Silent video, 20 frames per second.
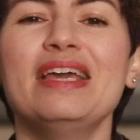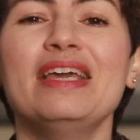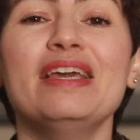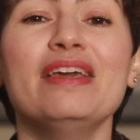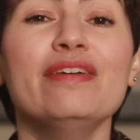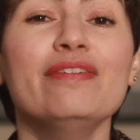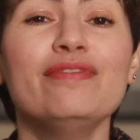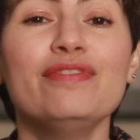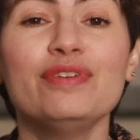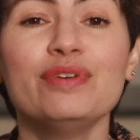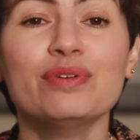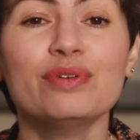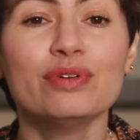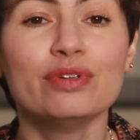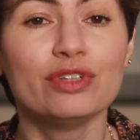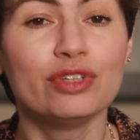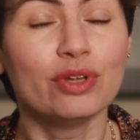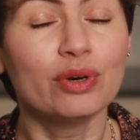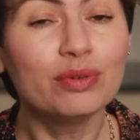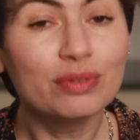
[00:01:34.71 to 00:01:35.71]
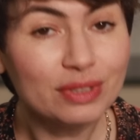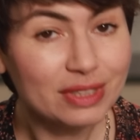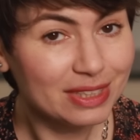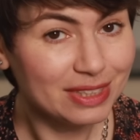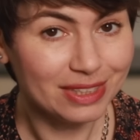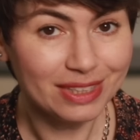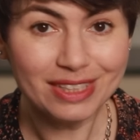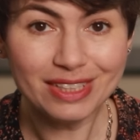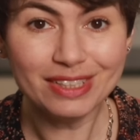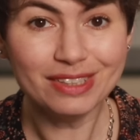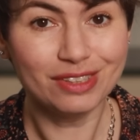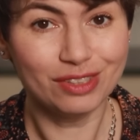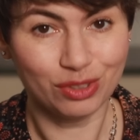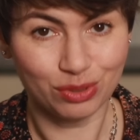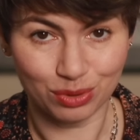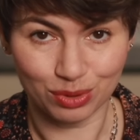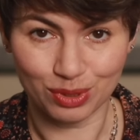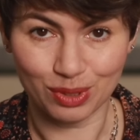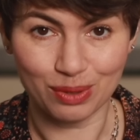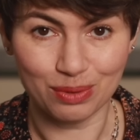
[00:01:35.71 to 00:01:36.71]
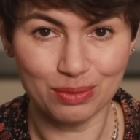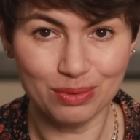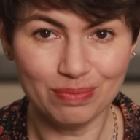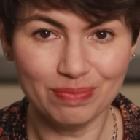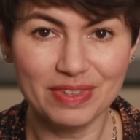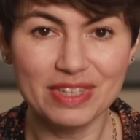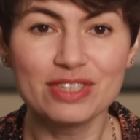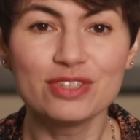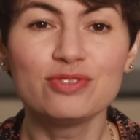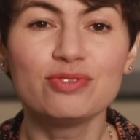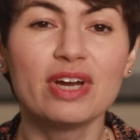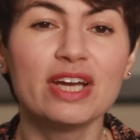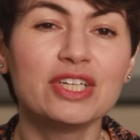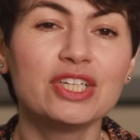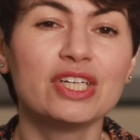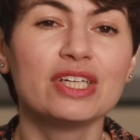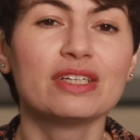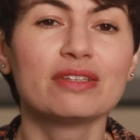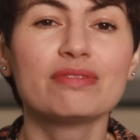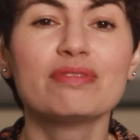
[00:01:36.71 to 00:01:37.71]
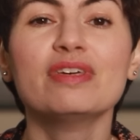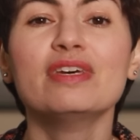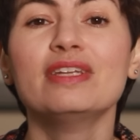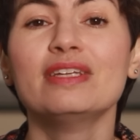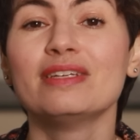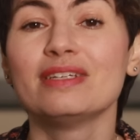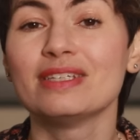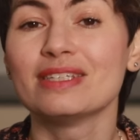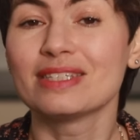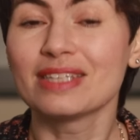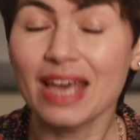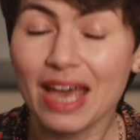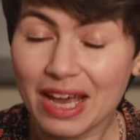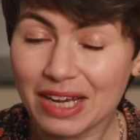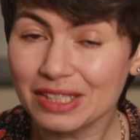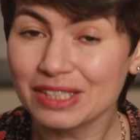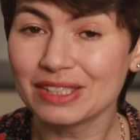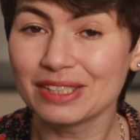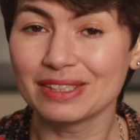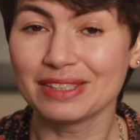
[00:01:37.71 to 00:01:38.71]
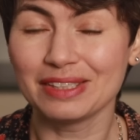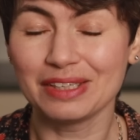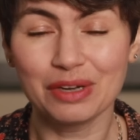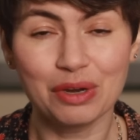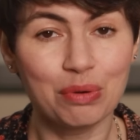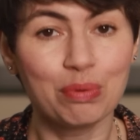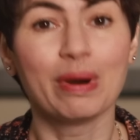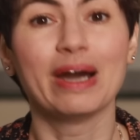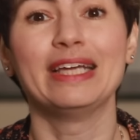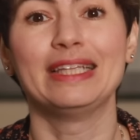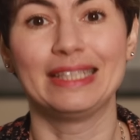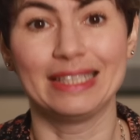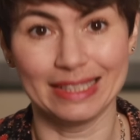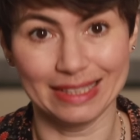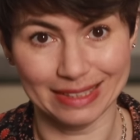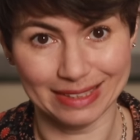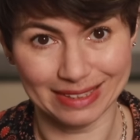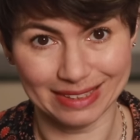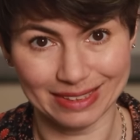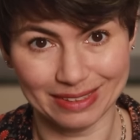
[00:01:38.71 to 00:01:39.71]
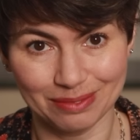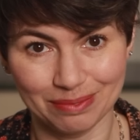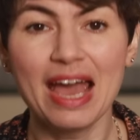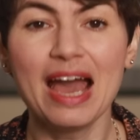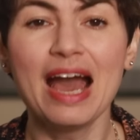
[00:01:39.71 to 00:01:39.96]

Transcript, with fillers: If you don't need your dough, stretching it thinner is actually quite easy.